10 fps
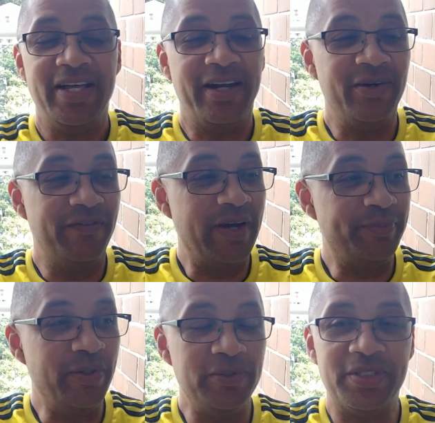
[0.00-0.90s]
I don't know if I
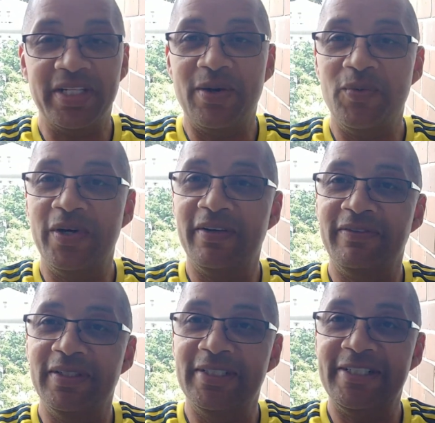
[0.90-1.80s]
posted that one
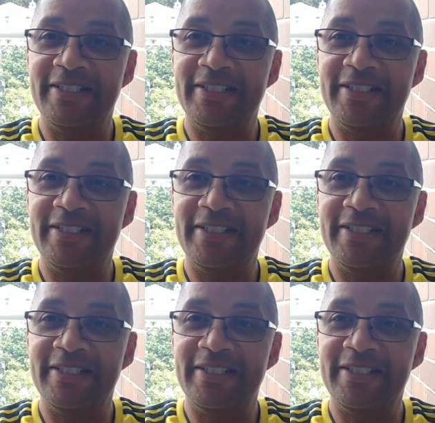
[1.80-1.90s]
of the